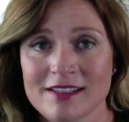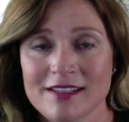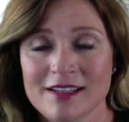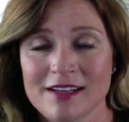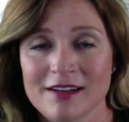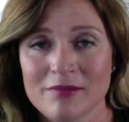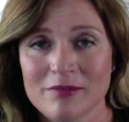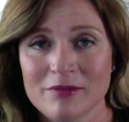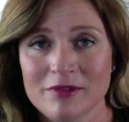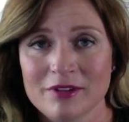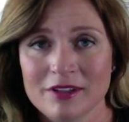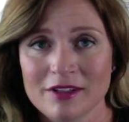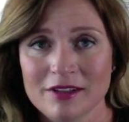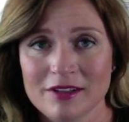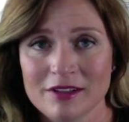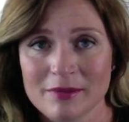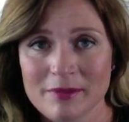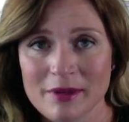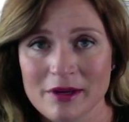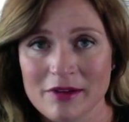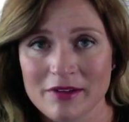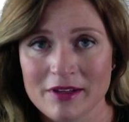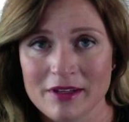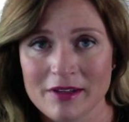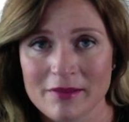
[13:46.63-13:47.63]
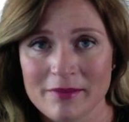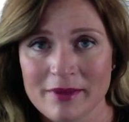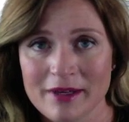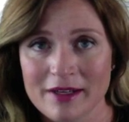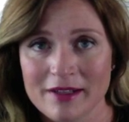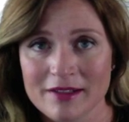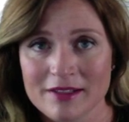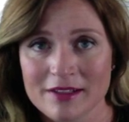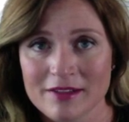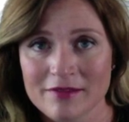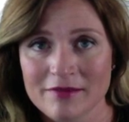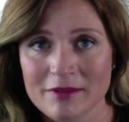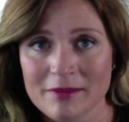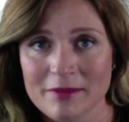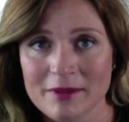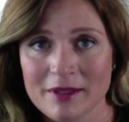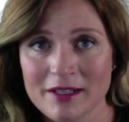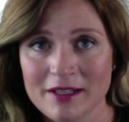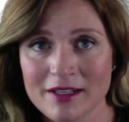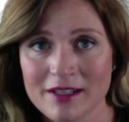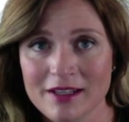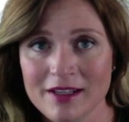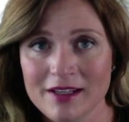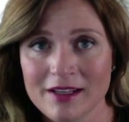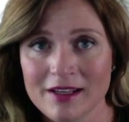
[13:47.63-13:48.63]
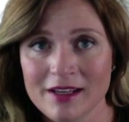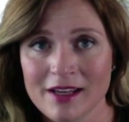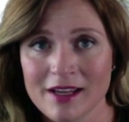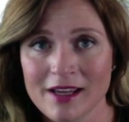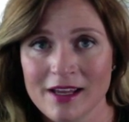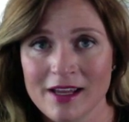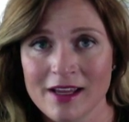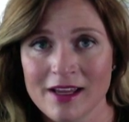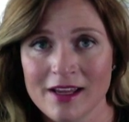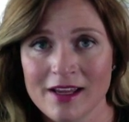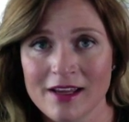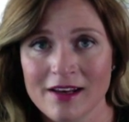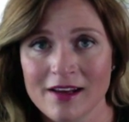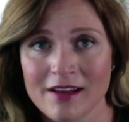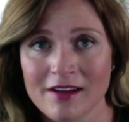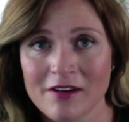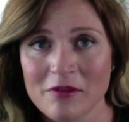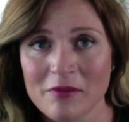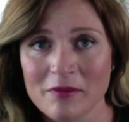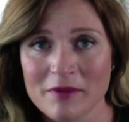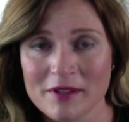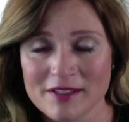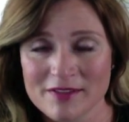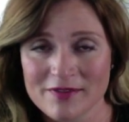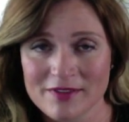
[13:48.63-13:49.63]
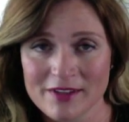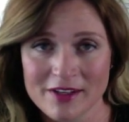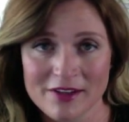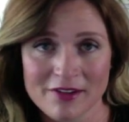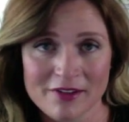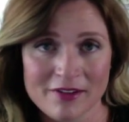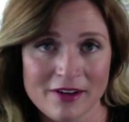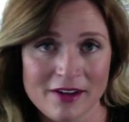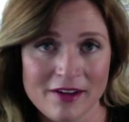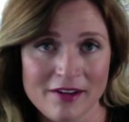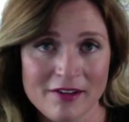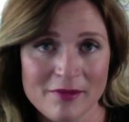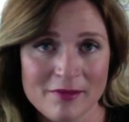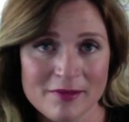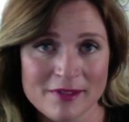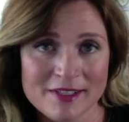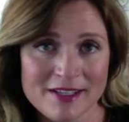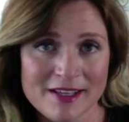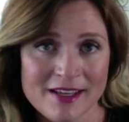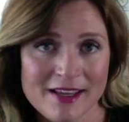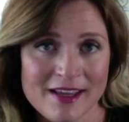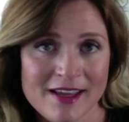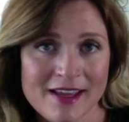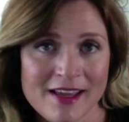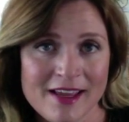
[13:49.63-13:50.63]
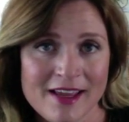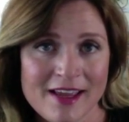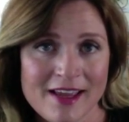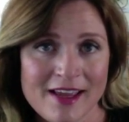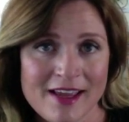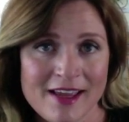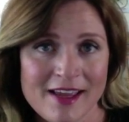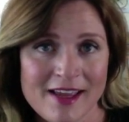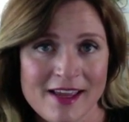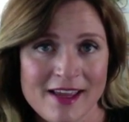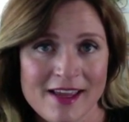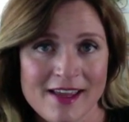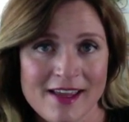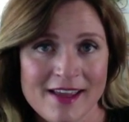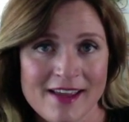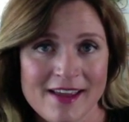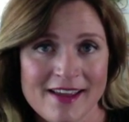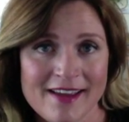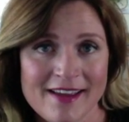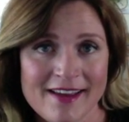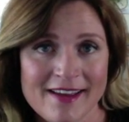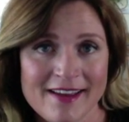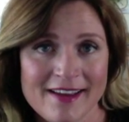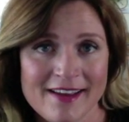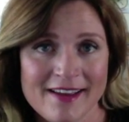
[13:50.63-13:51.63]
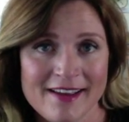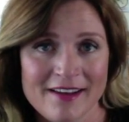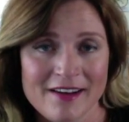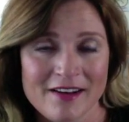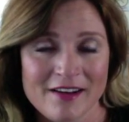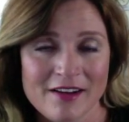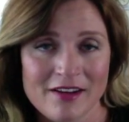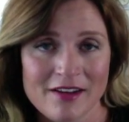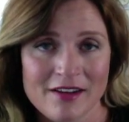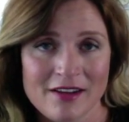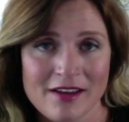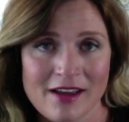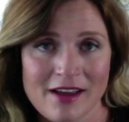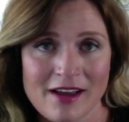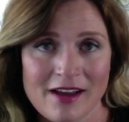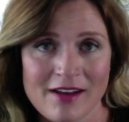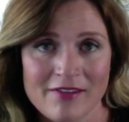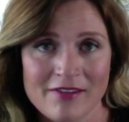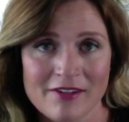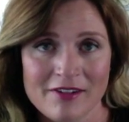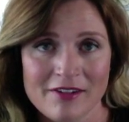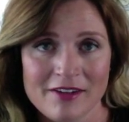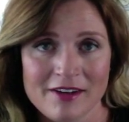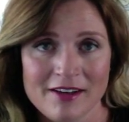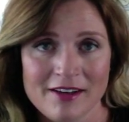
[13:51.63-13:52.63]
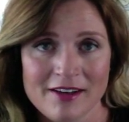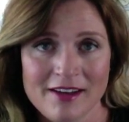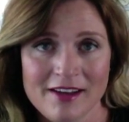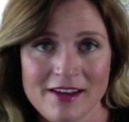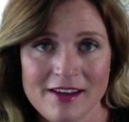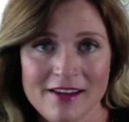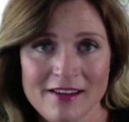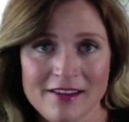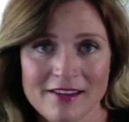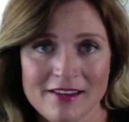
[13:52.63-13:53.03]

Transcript: I'm really good about getting back to everybody, and I hope this video helped. And have a great day.